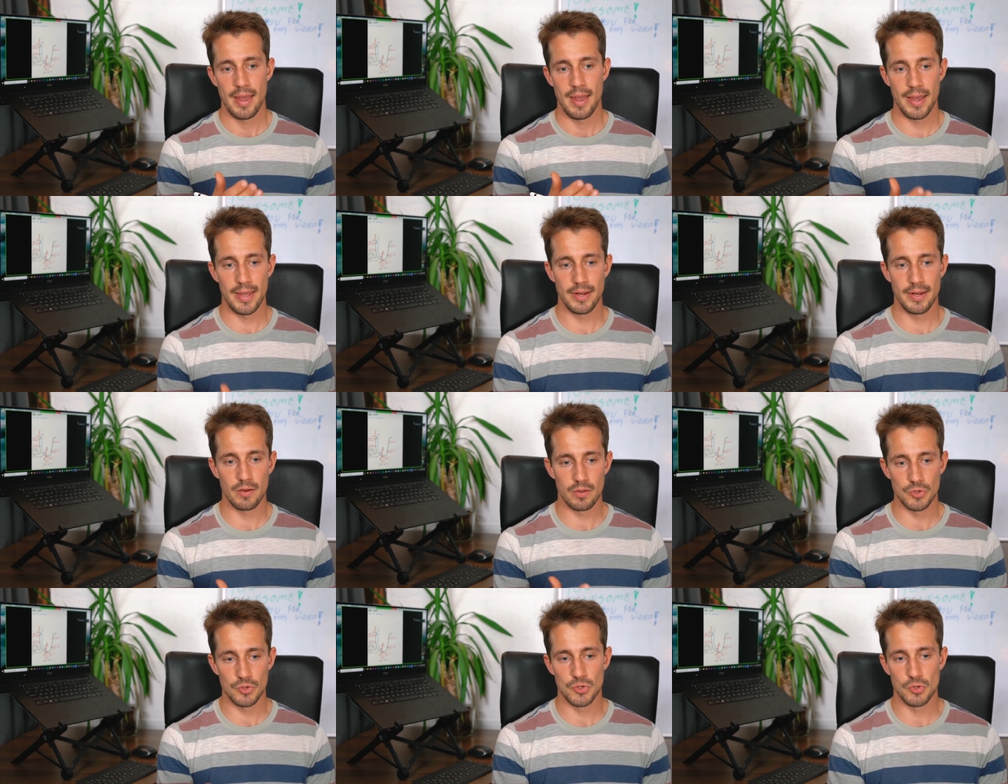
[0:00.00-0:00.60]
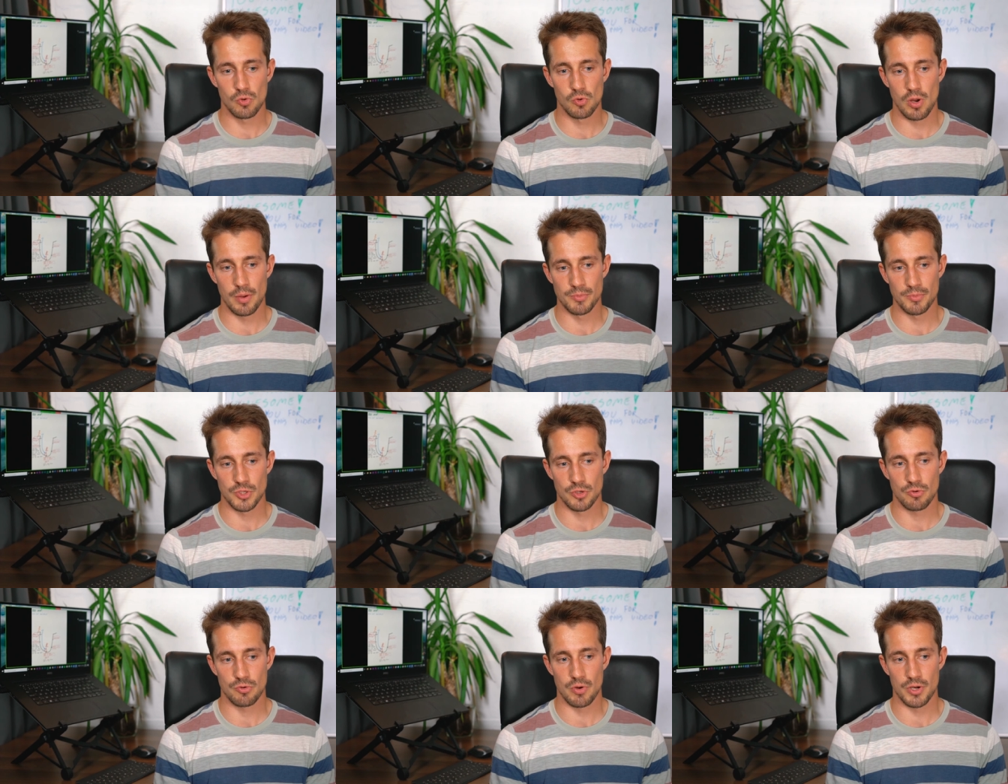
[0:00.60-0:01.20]
And it also
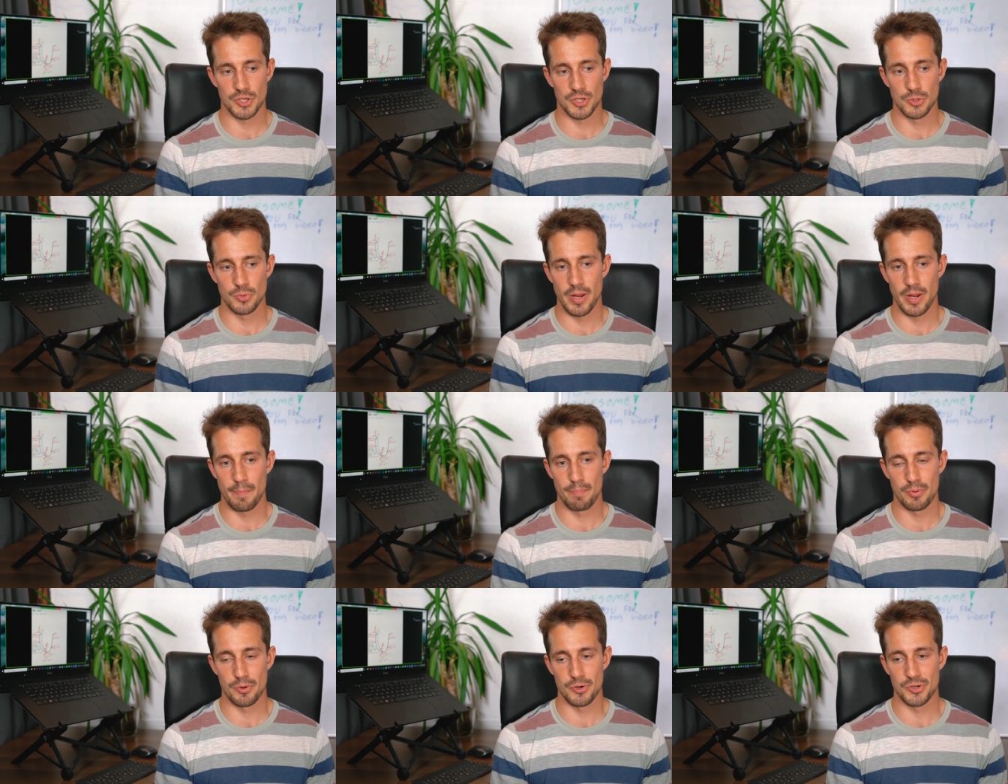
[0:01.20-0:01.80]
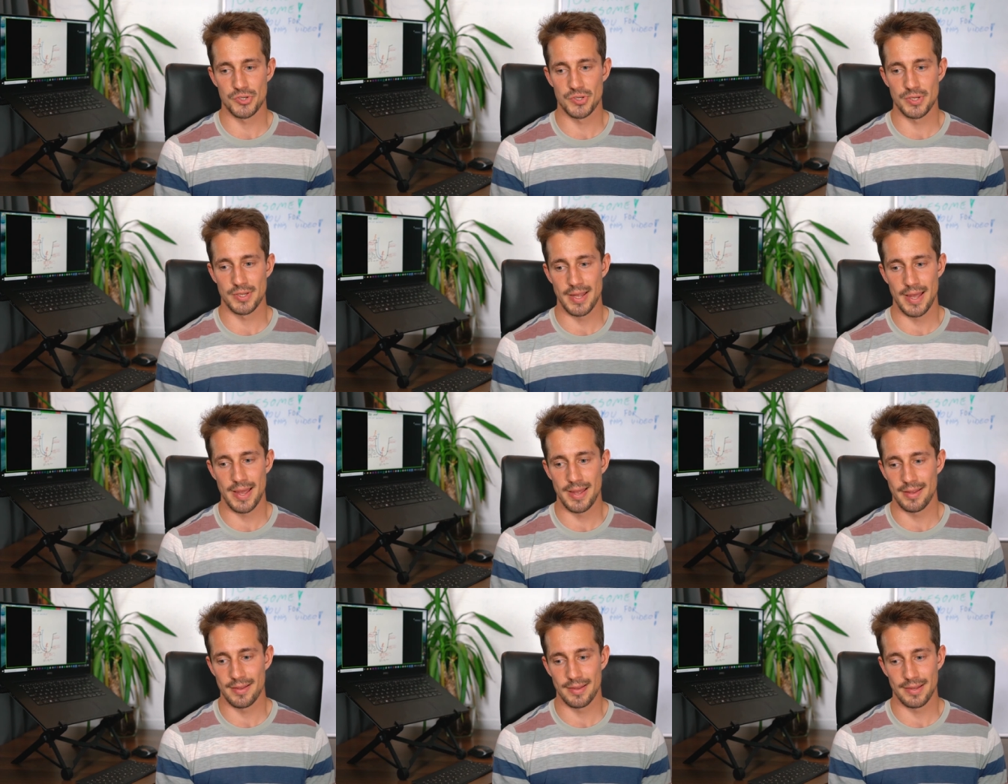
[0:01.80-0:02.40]
comes across to that person
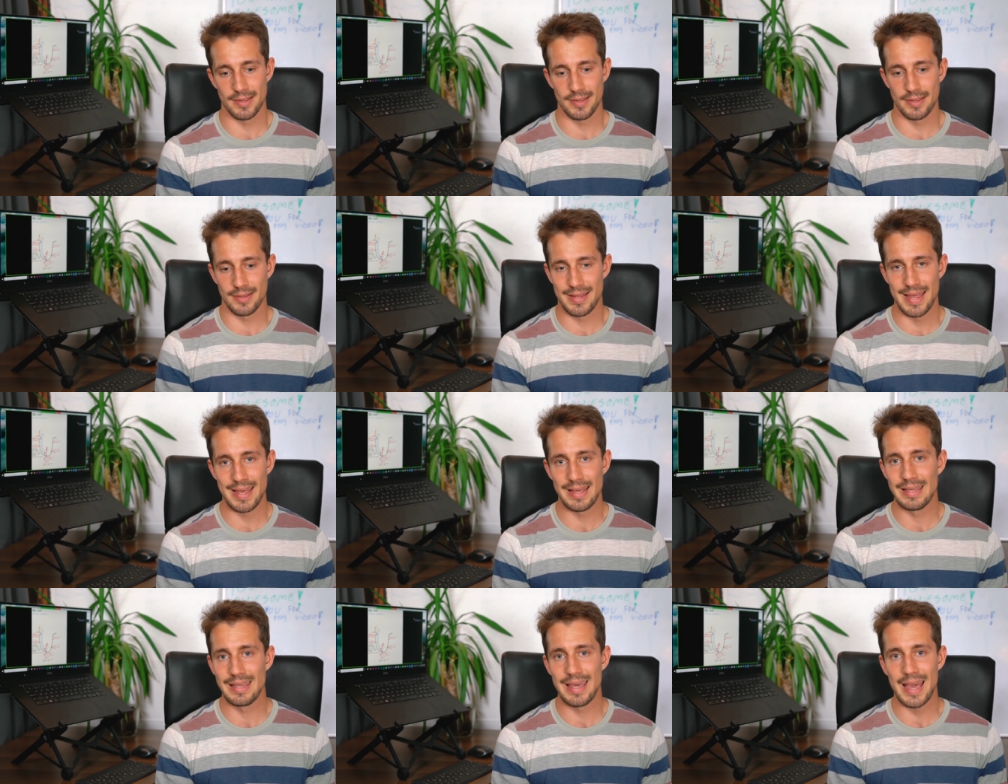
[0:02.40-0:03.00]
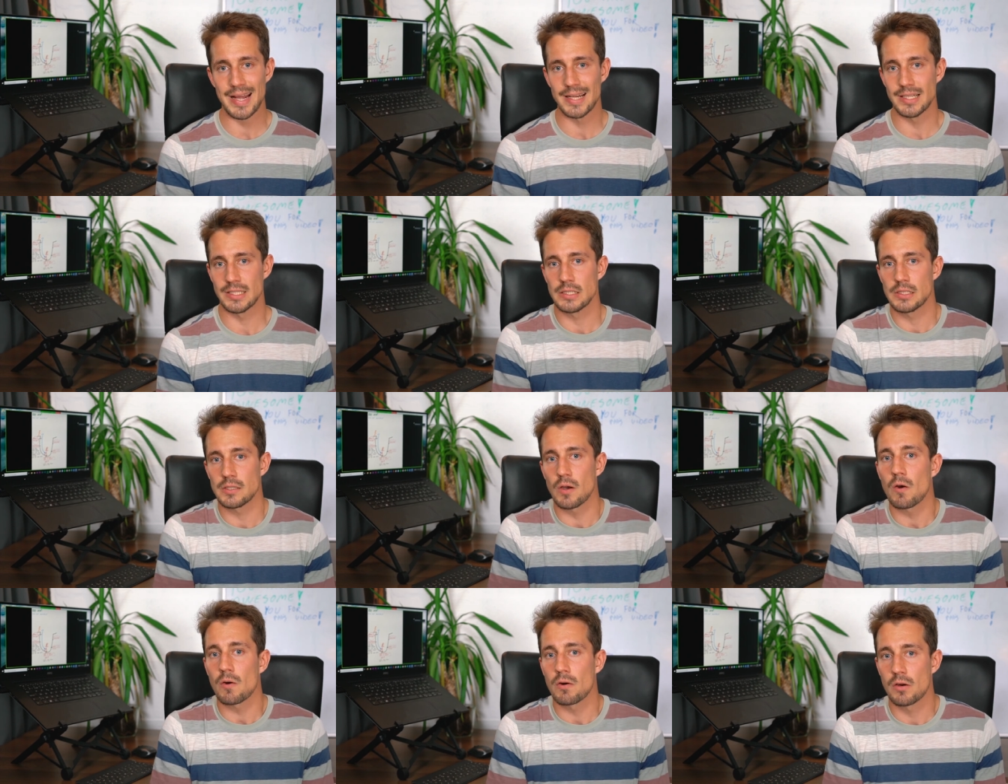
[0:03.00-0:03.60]
that they can't
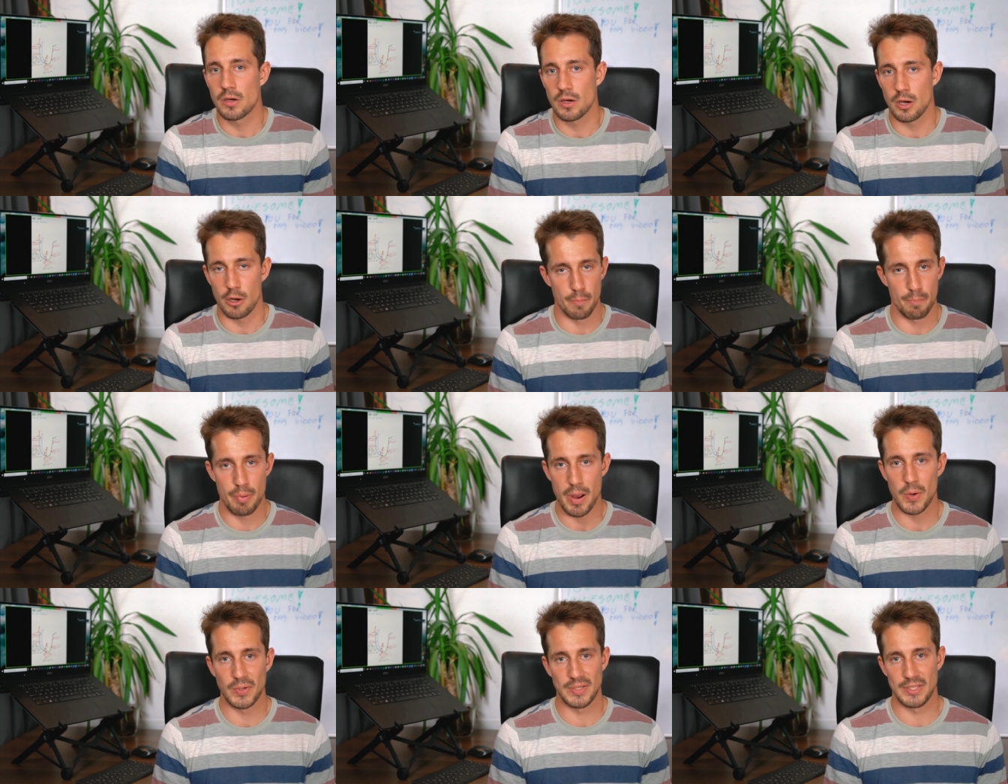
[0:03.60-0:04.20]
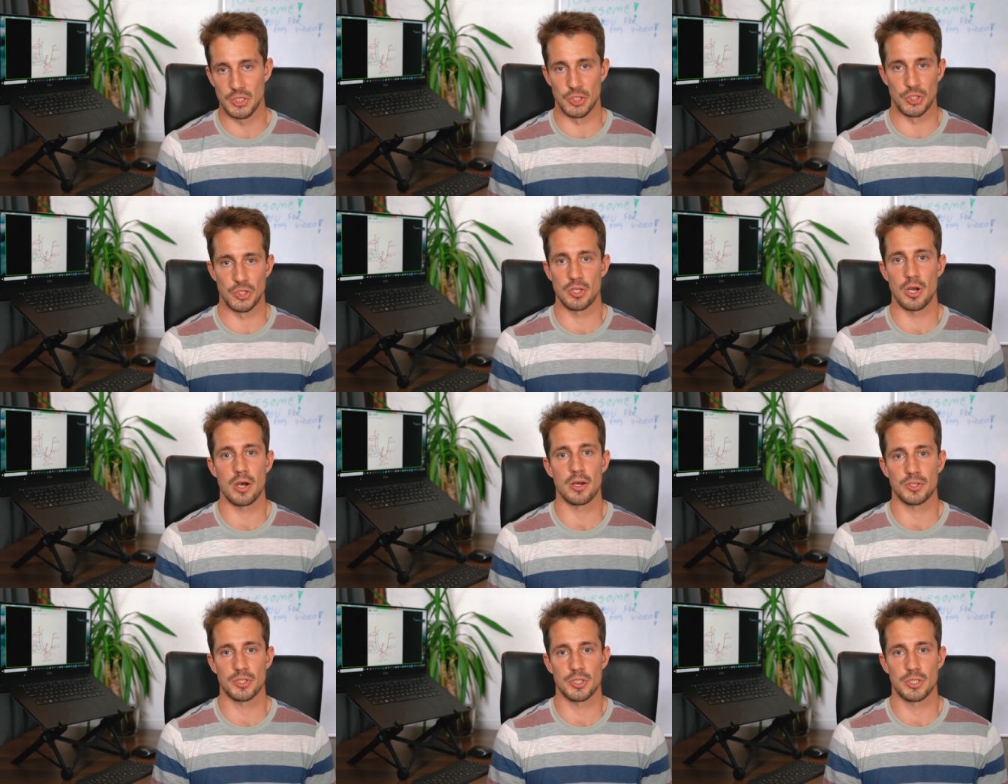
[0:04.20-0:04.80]
talk about these
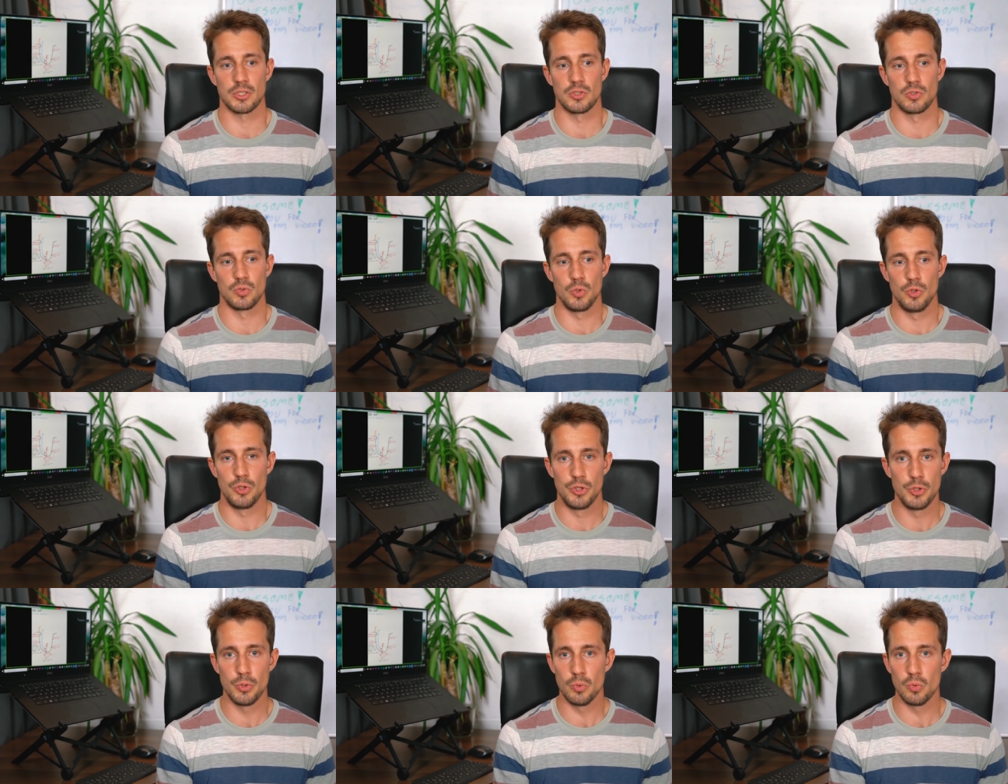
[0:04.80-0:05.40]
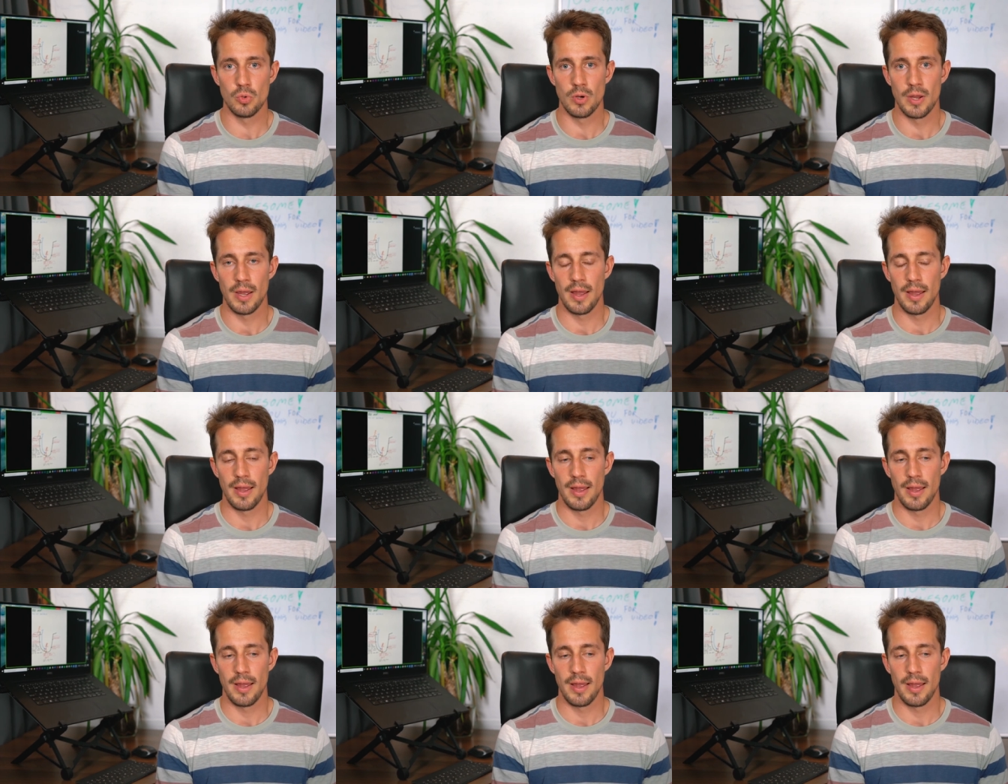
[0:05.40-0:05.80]
thoughts to you,